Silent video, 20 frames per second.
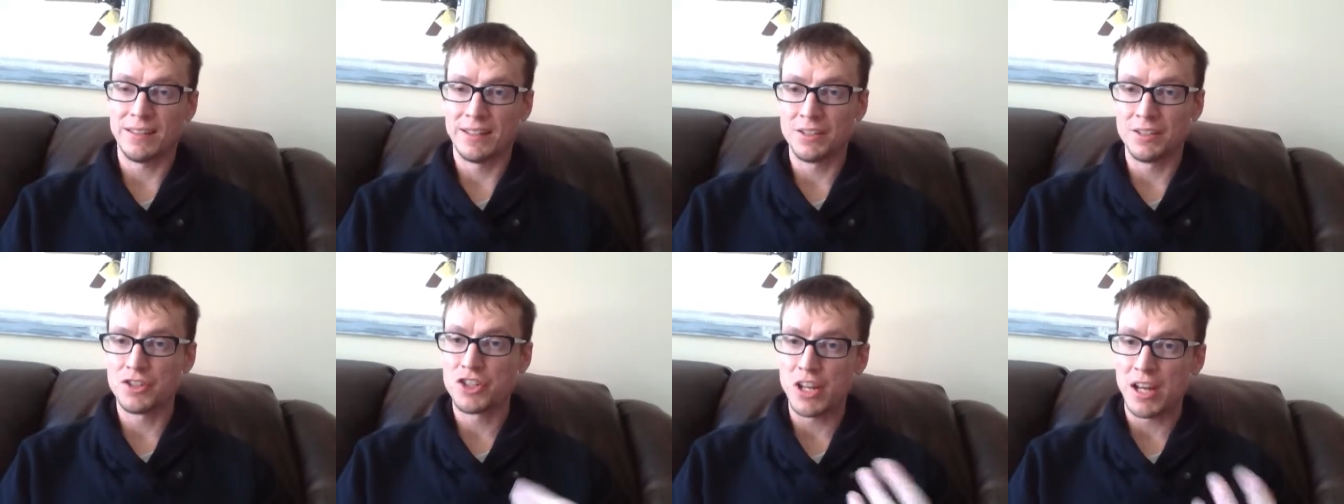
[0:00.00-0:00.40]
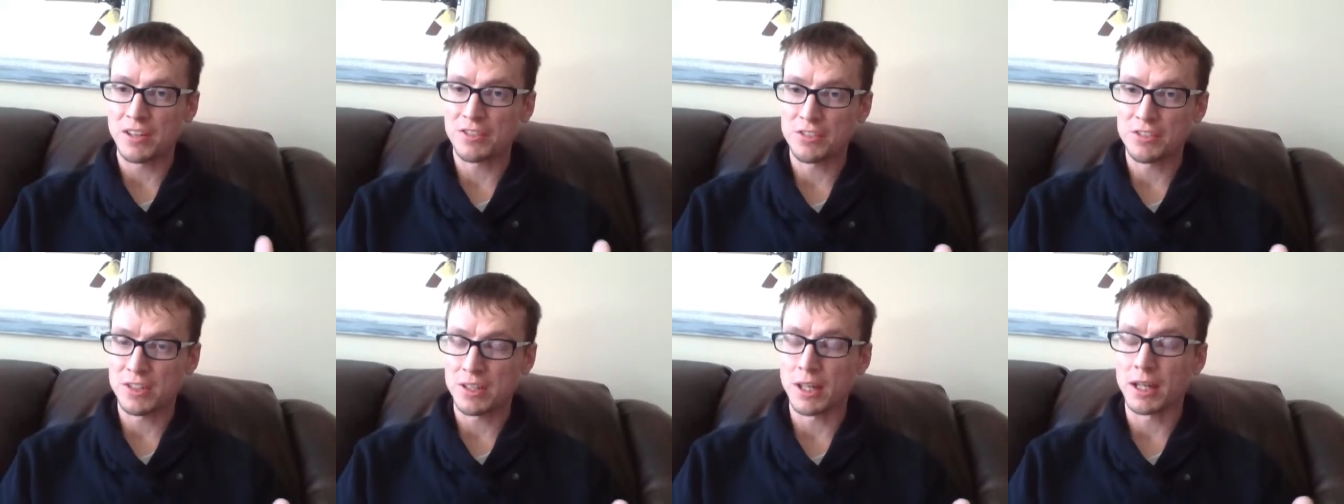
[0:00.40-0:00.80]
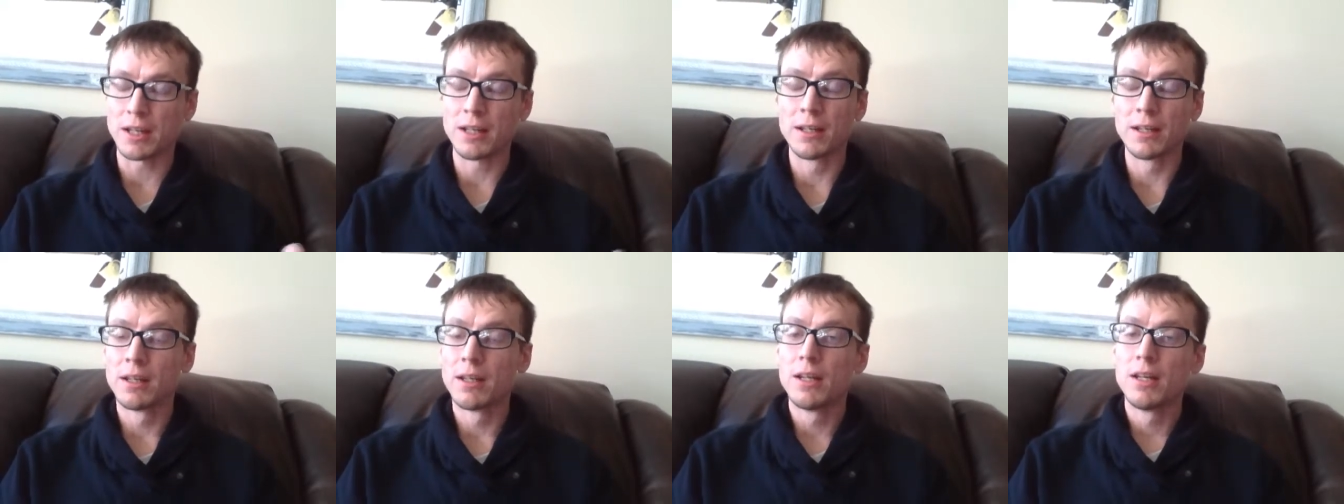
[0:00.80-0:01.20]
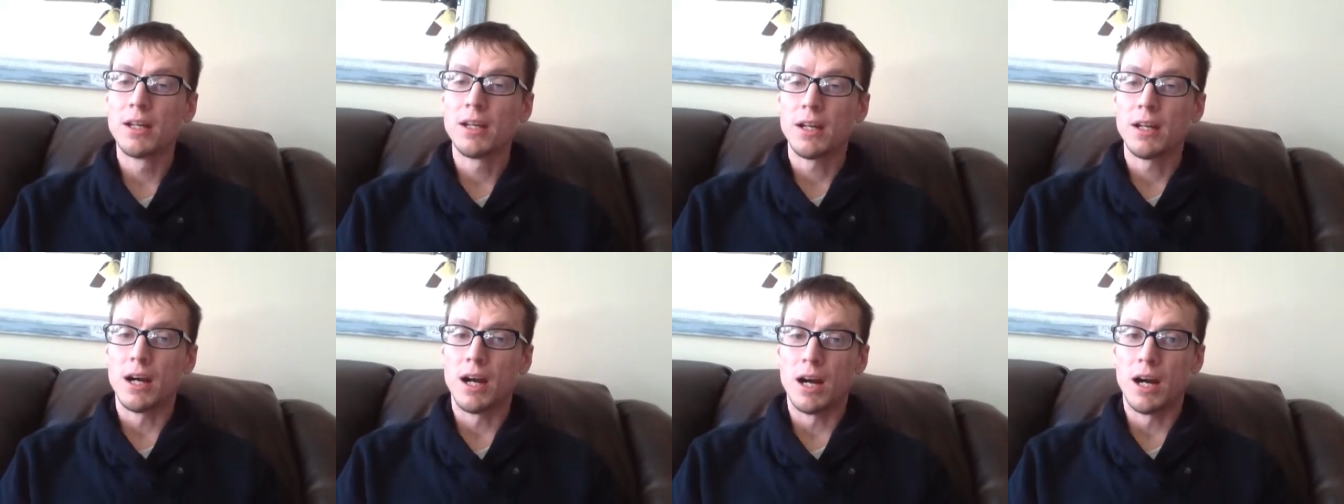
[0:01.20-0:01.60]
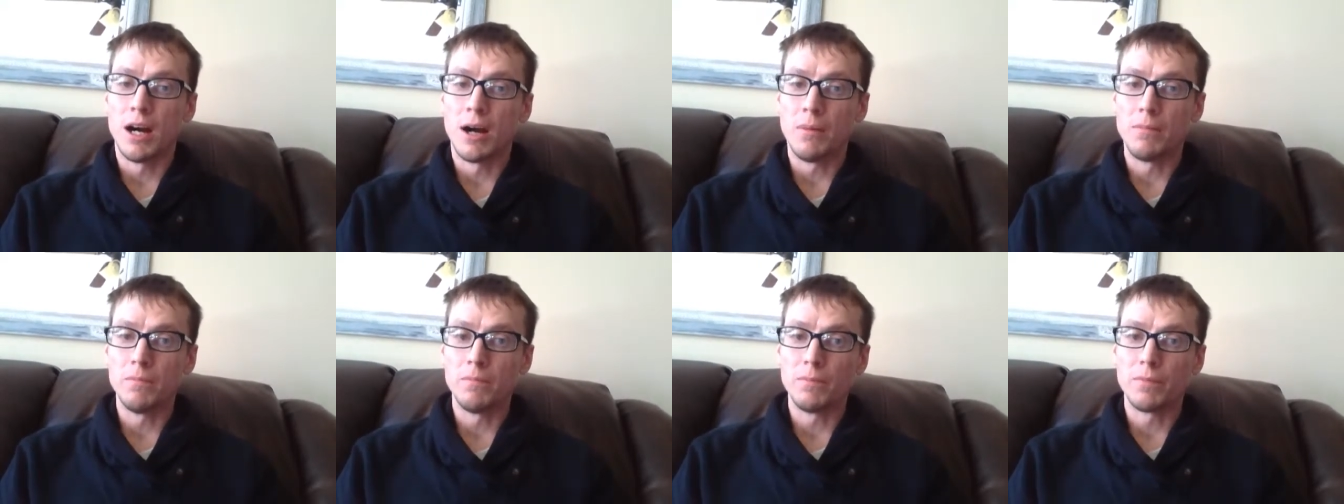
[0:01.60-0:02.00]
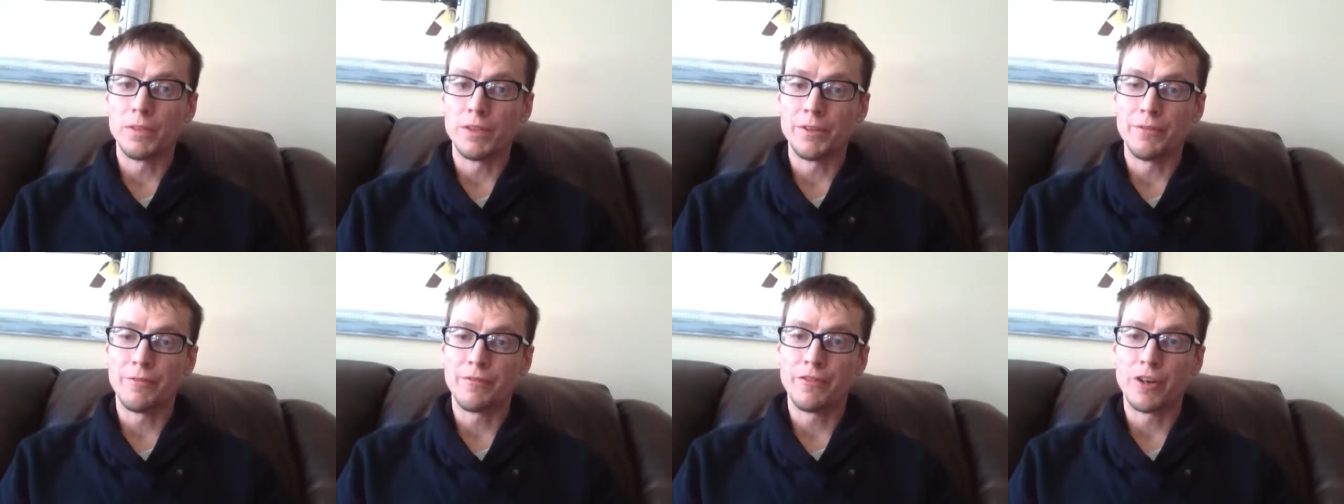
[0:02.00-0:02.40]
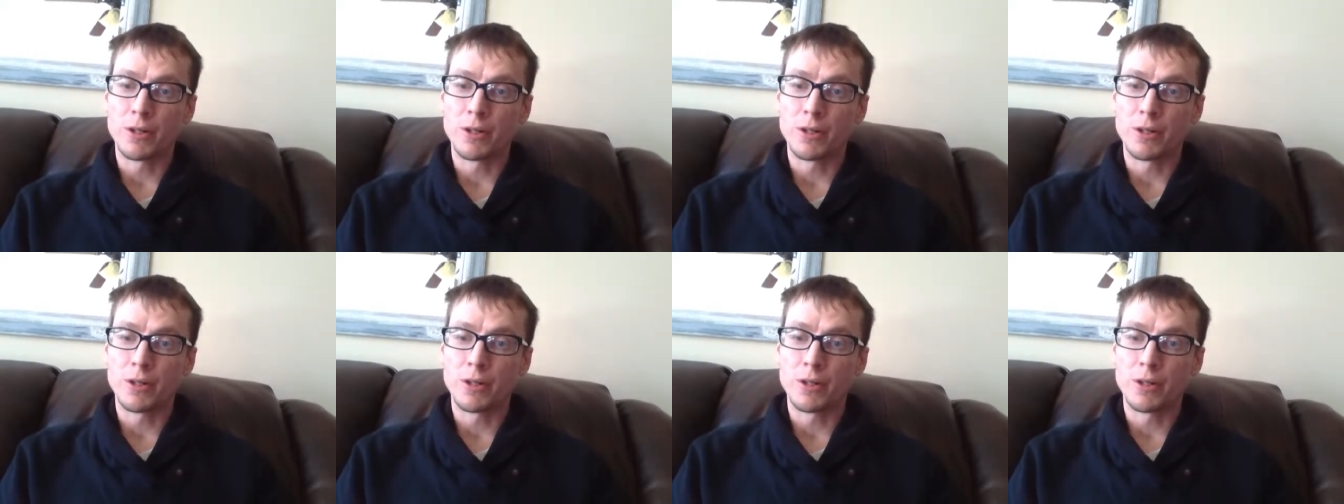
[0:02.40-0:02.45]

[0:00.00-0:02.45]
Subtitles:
ingesting the